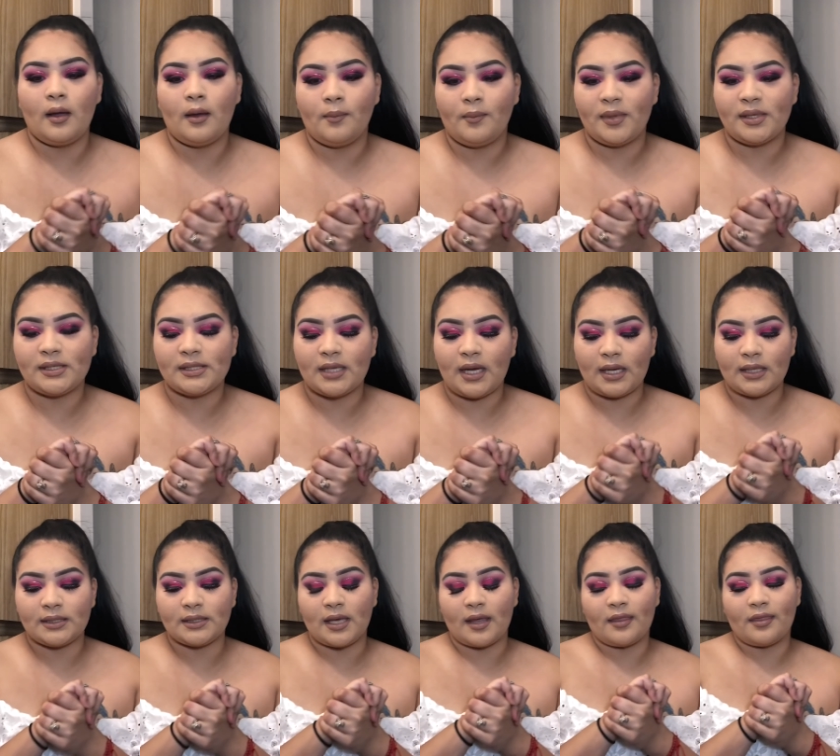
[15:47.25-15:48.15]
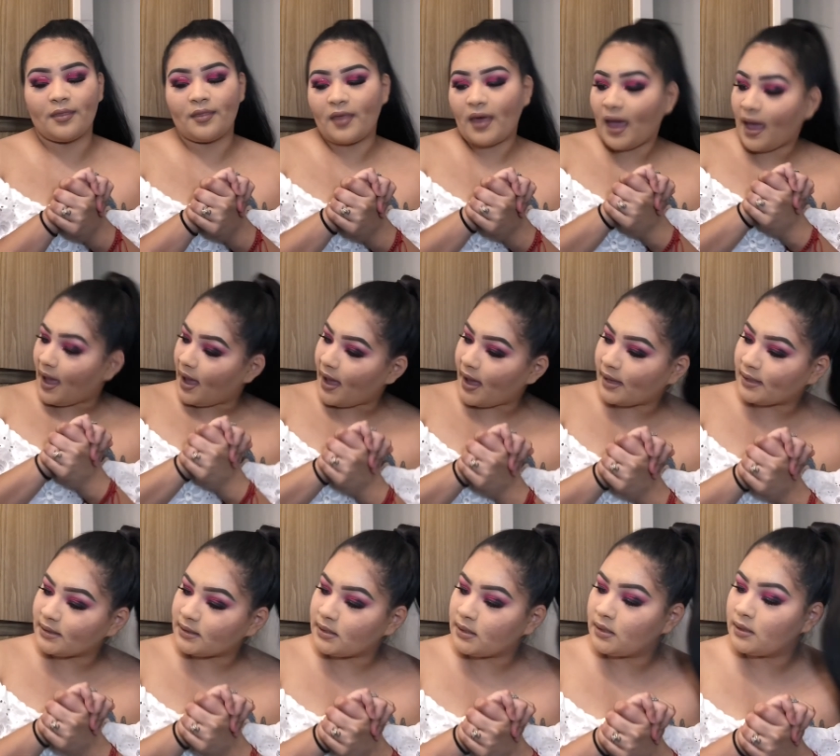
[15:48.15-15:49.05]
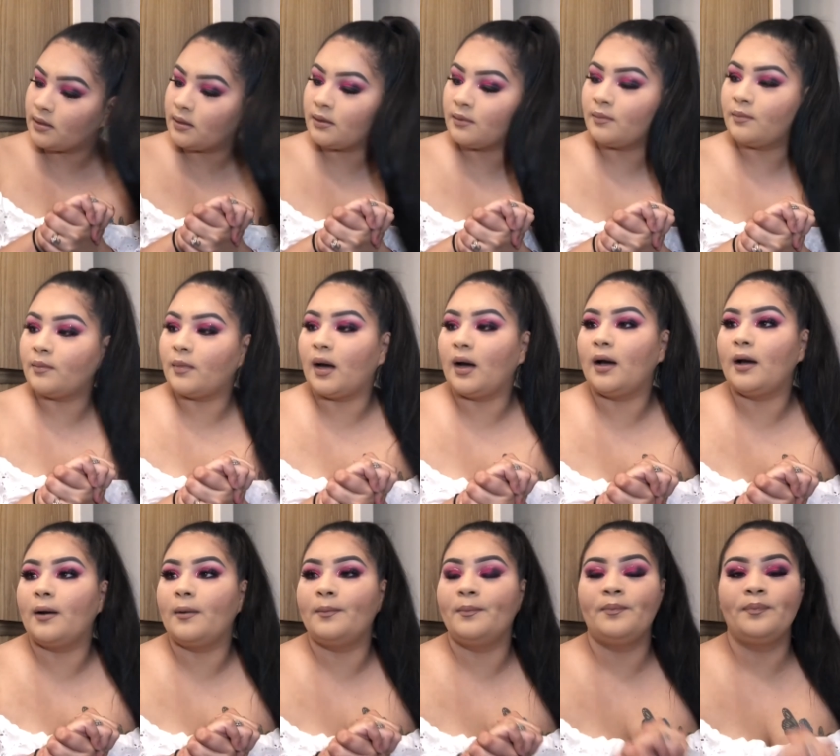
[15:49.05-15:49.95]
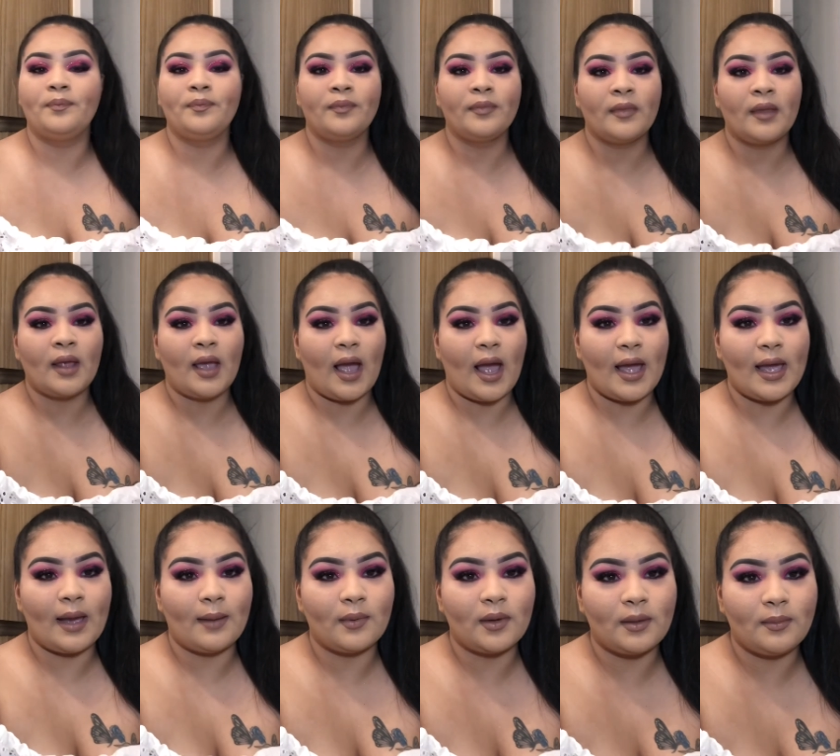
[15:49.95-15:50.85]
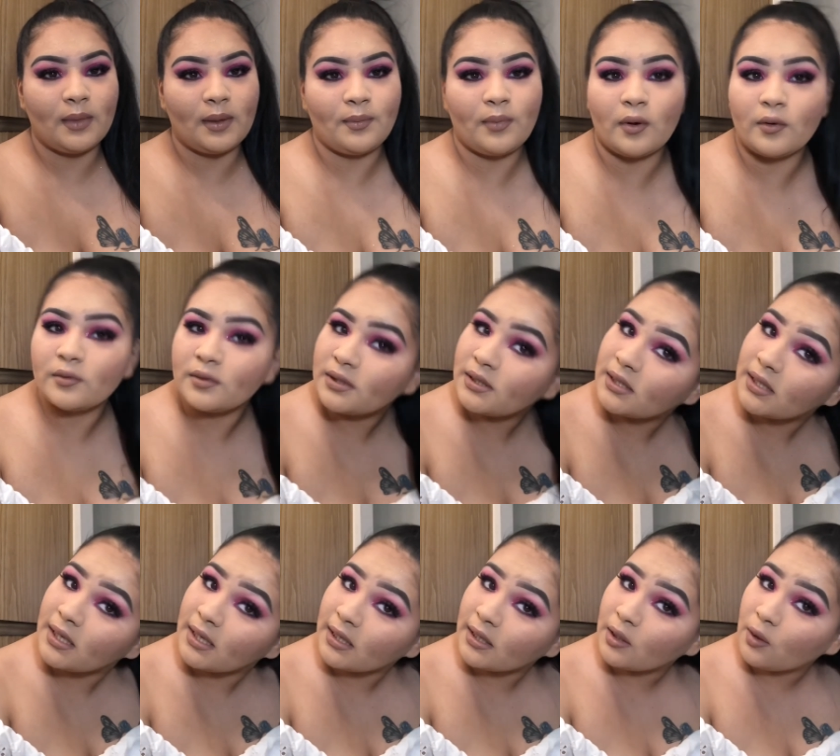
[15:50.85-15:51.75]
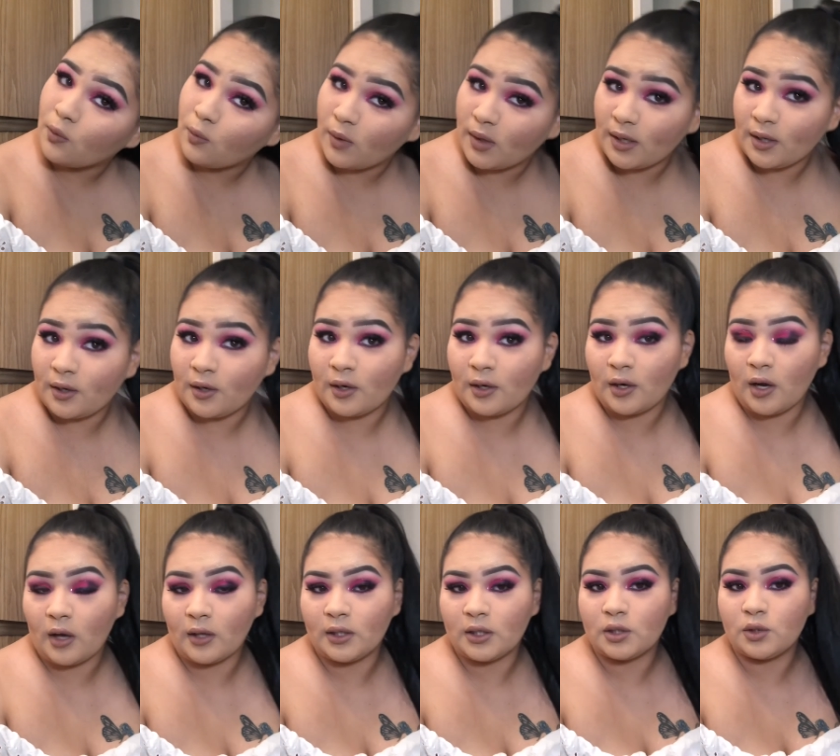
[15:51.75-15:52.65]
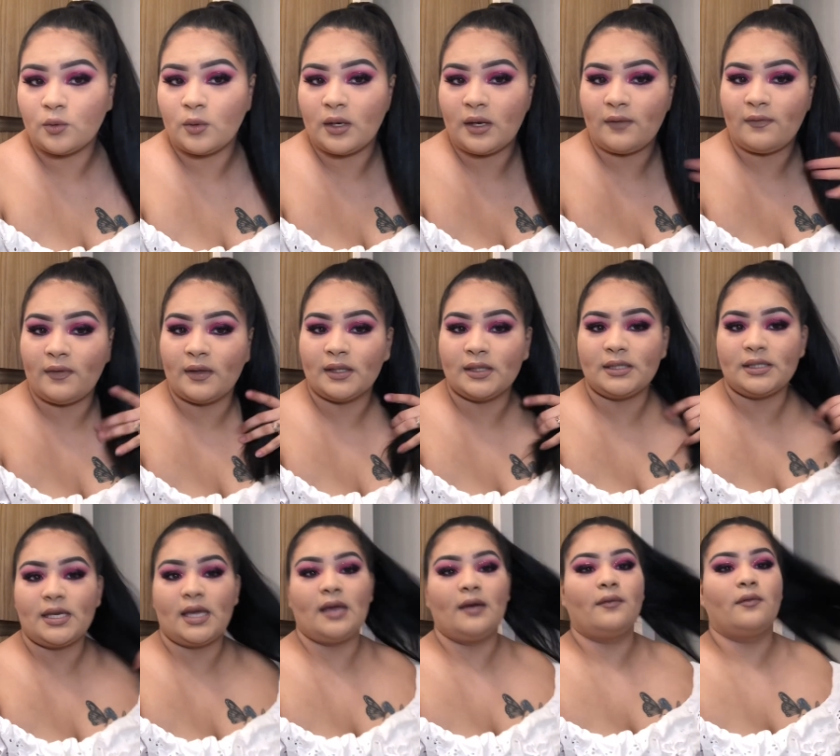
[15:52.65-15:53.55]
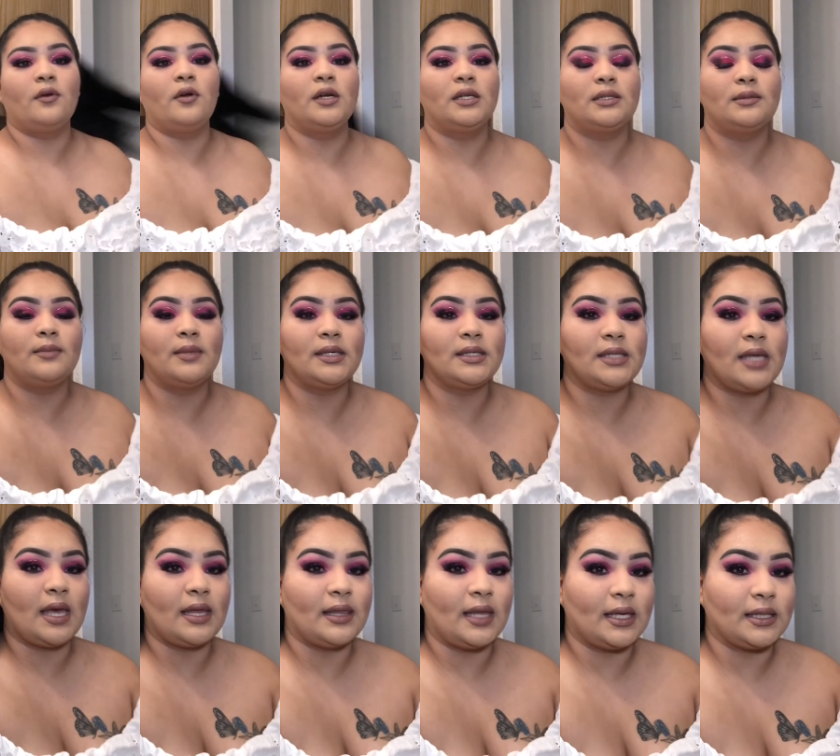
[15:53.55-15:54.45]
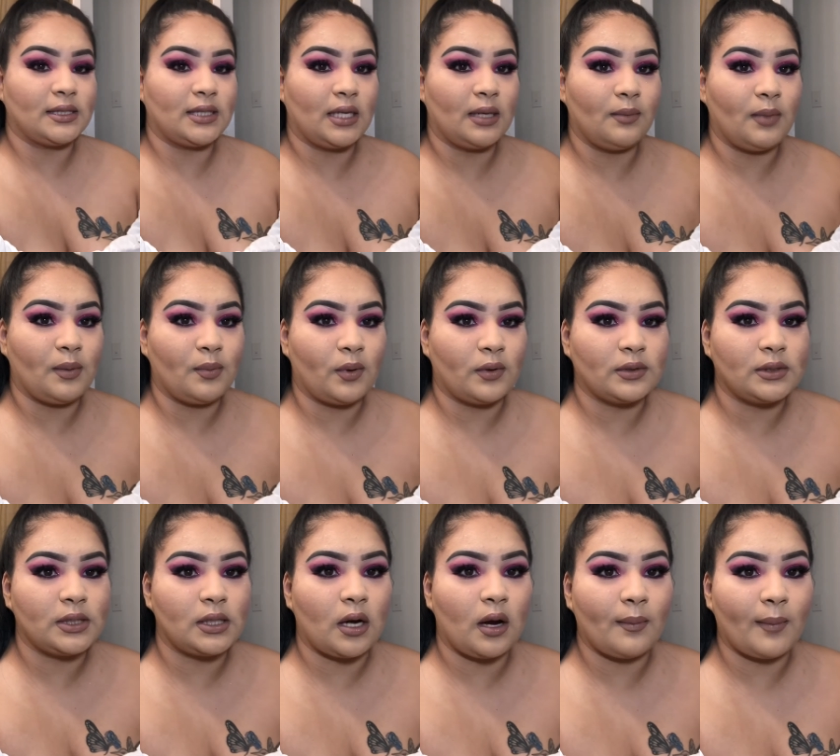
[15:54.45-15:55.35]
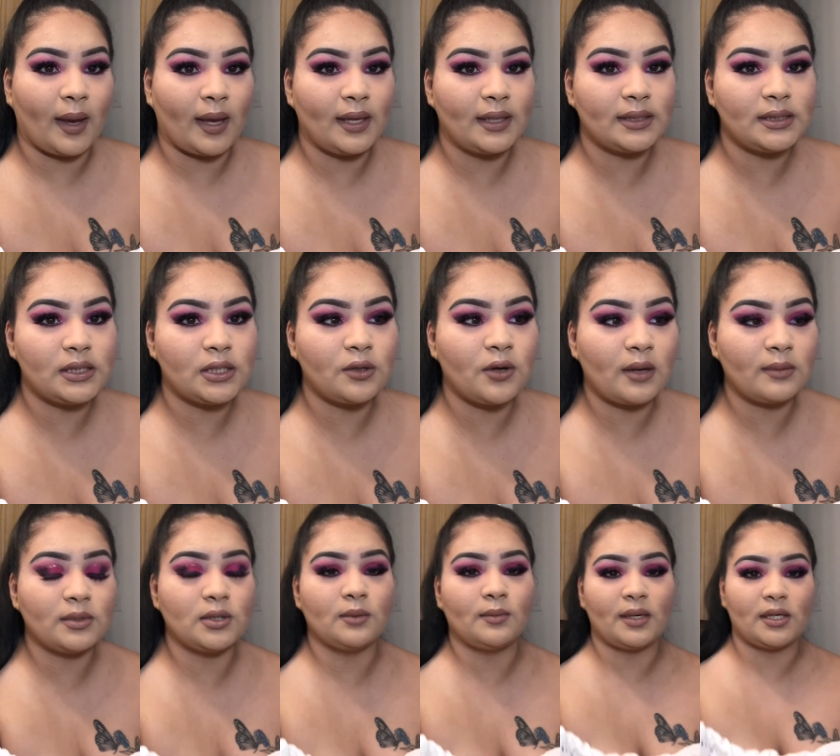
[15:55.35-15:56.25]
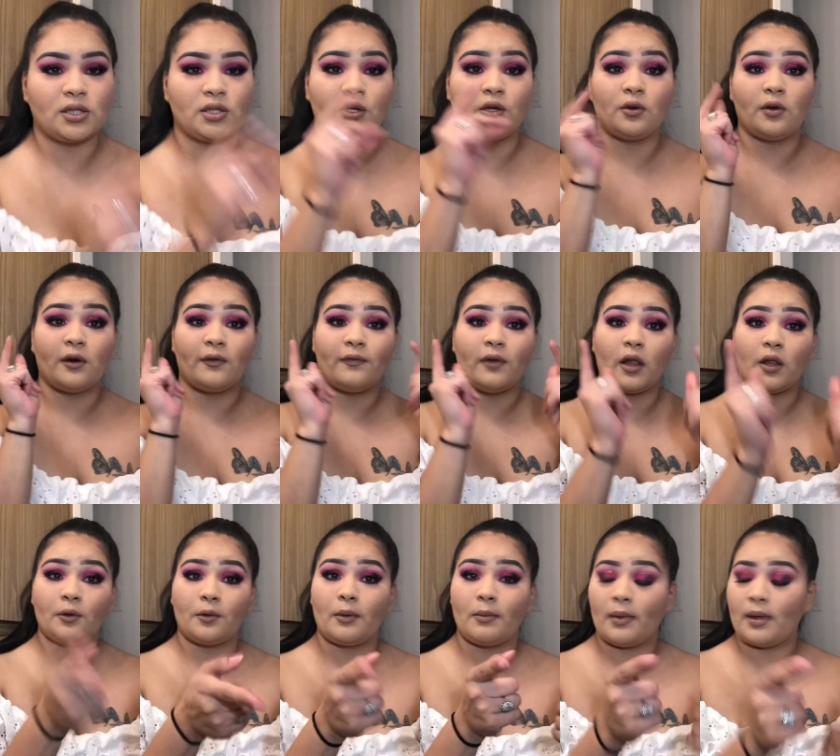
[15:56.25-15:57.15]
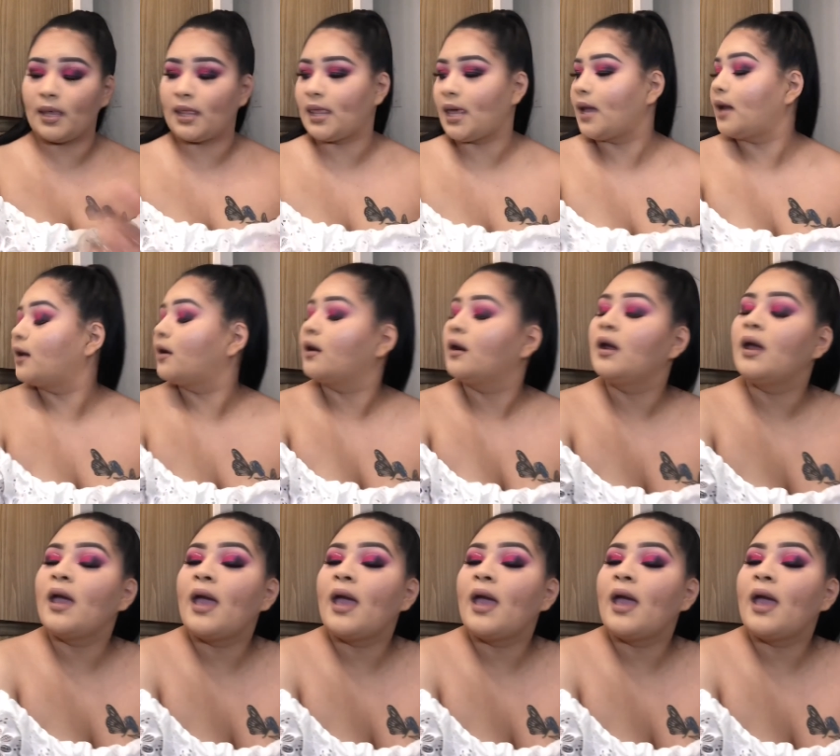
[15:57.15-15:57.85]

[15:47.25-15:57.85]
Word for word: Besides that, um, I am going to be posting the winner on the 25th day of Christmas, and that's going to be posted on my Instagram, so make sure you are following me there.